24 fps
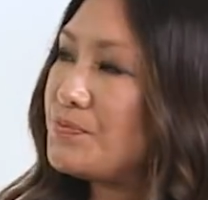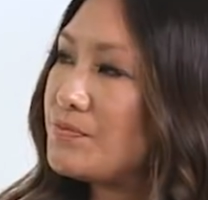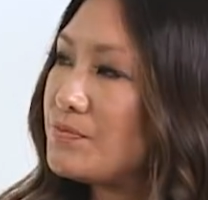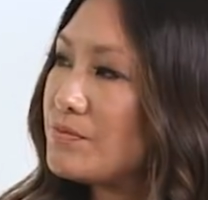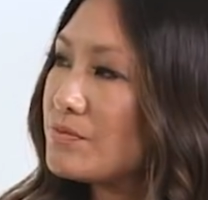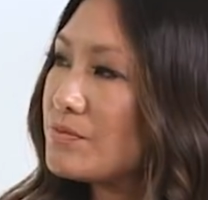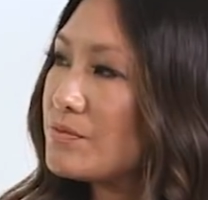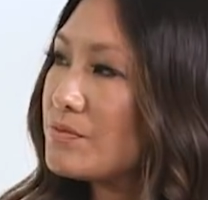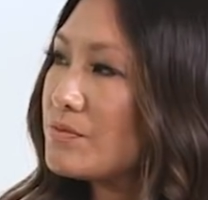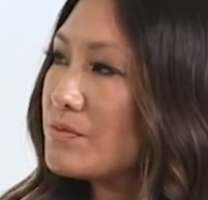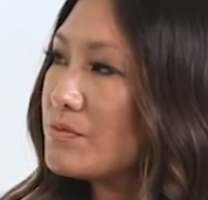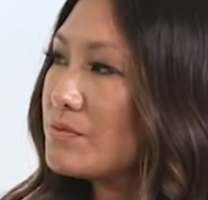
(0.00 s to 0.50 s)

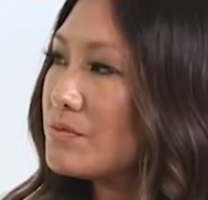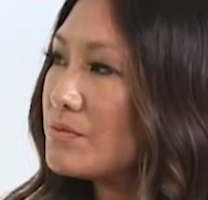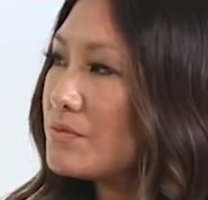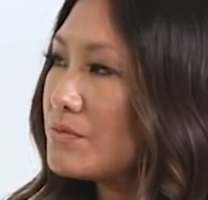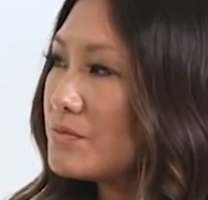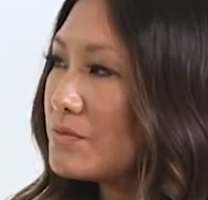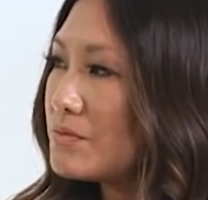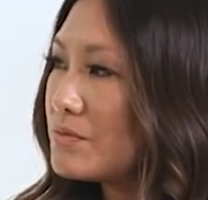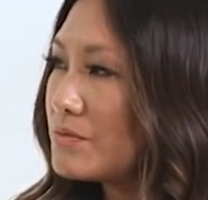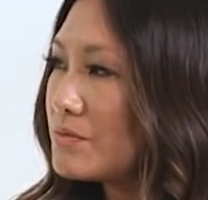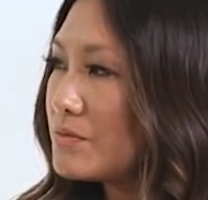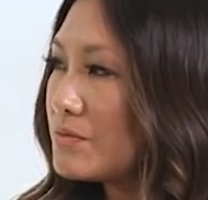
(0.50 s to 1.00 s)

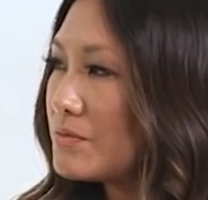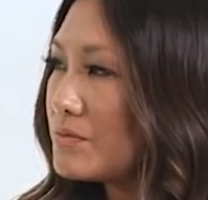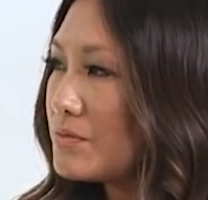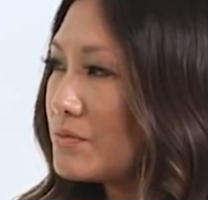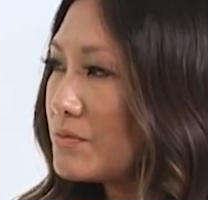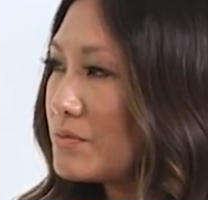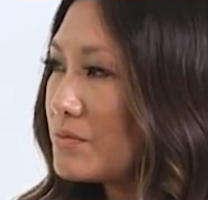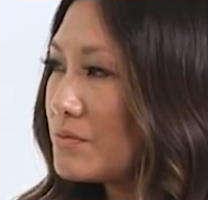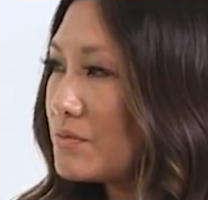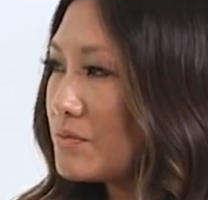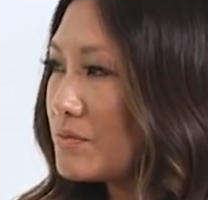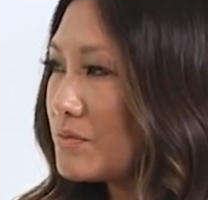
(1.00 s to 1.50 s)

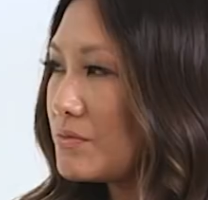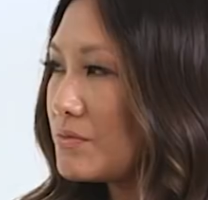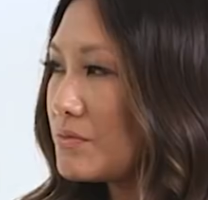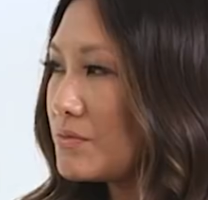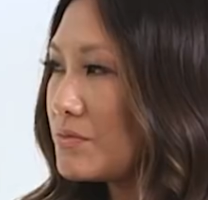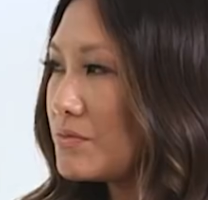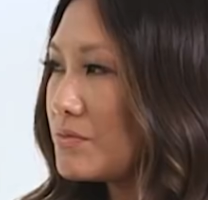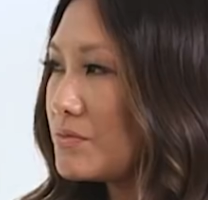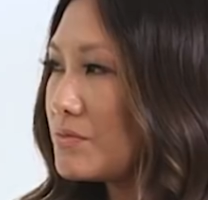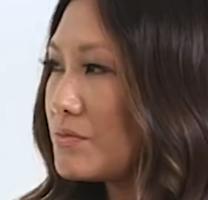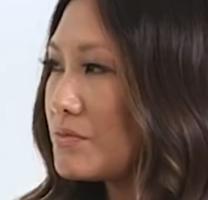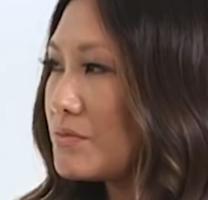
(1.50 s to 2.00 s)

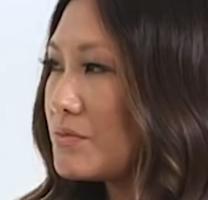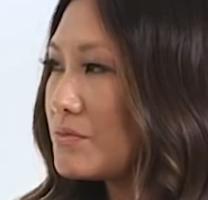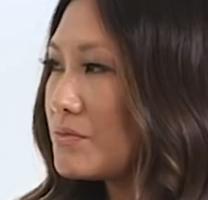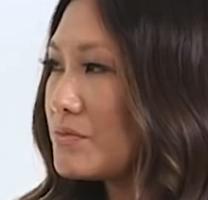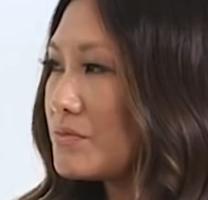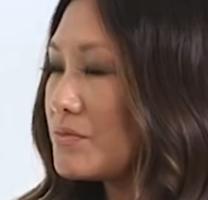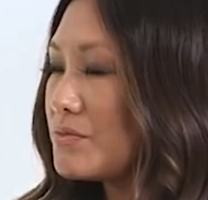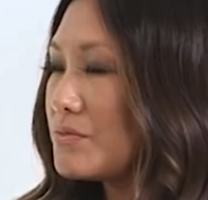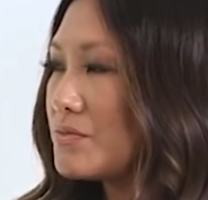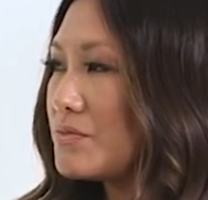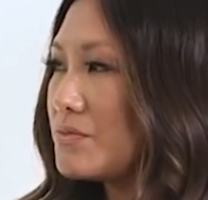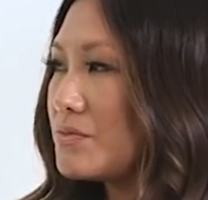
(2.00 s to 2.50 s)

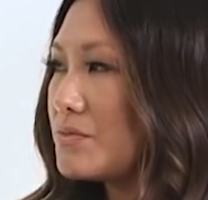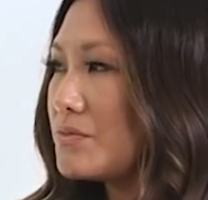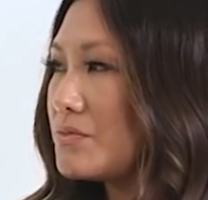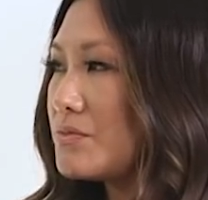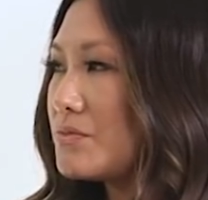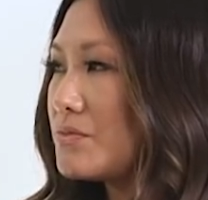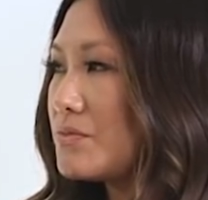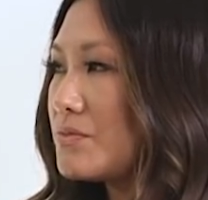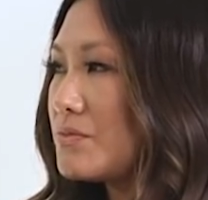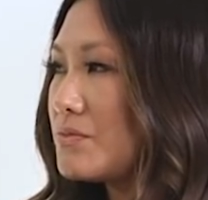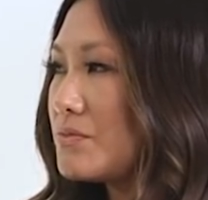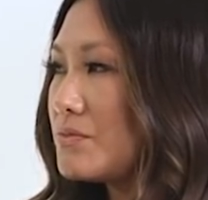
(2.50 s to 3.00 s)

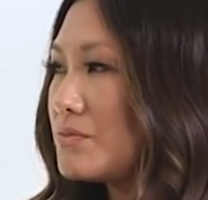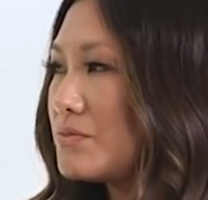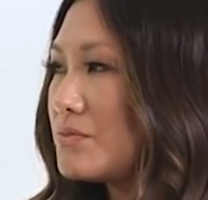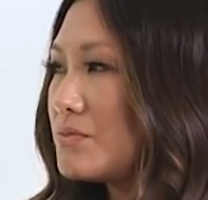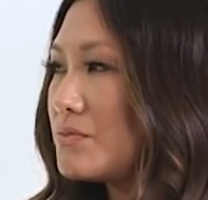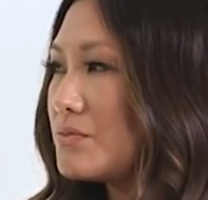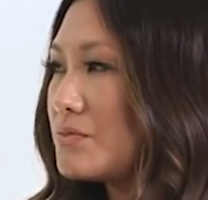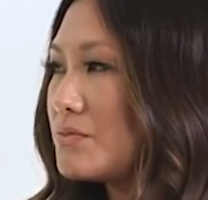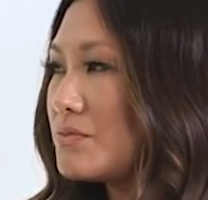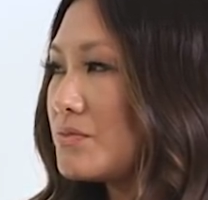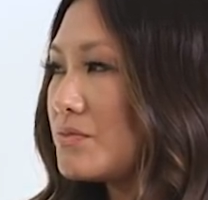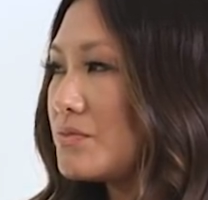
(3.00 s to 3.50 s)

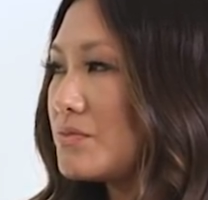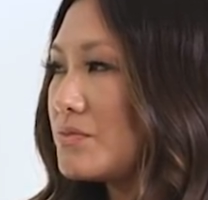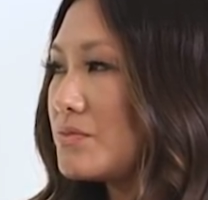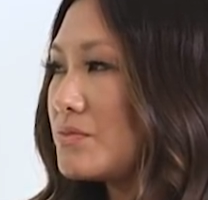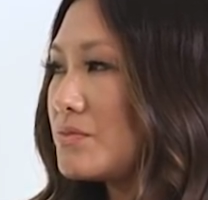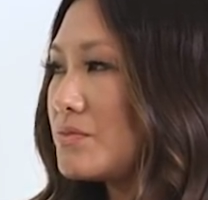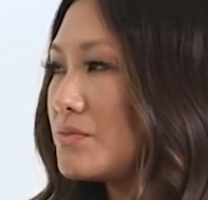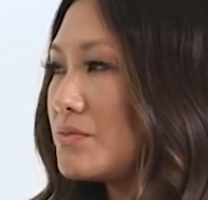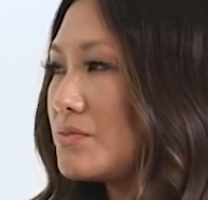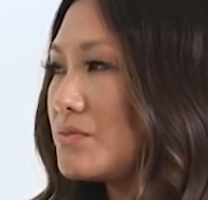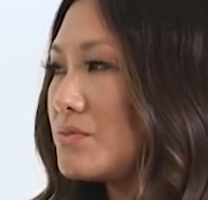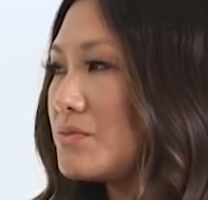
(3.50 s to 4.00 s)

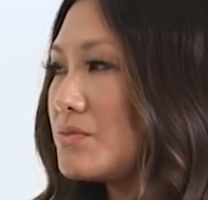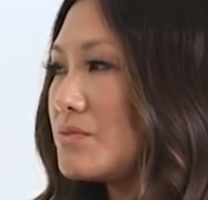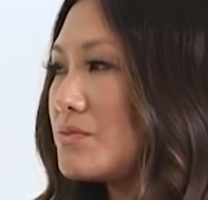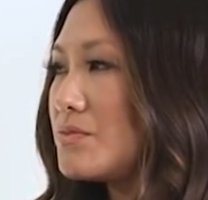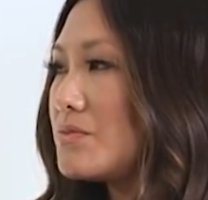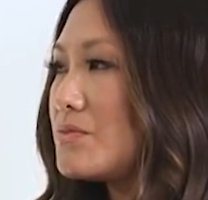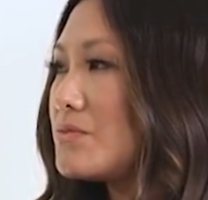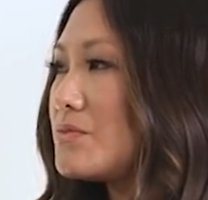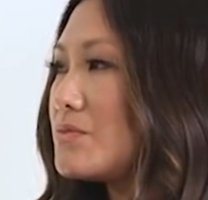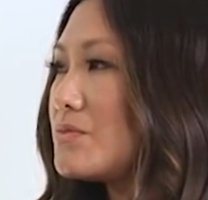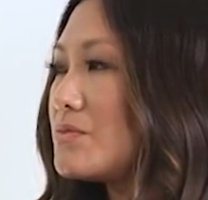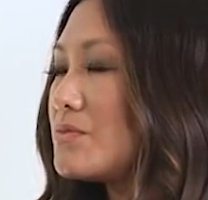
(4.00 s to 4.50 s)

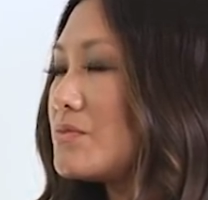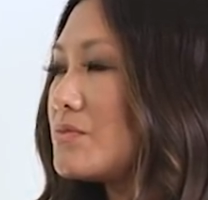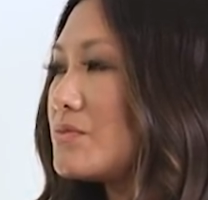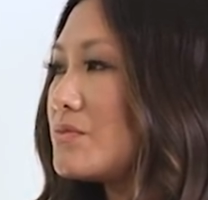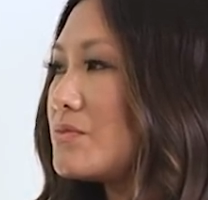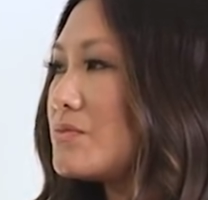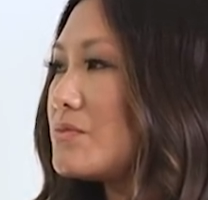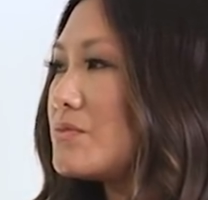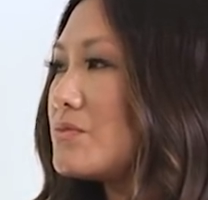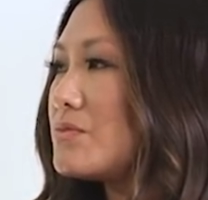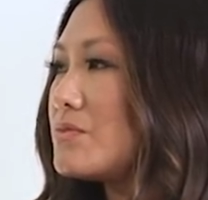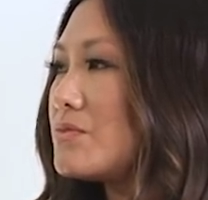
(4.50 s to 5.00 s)

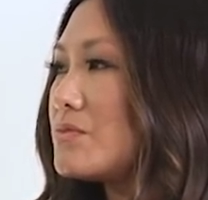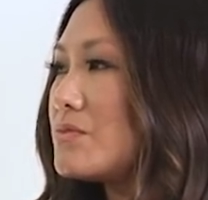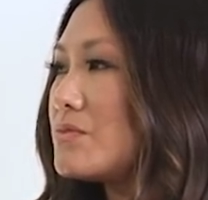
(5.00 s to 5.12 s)
This person isn't speaking.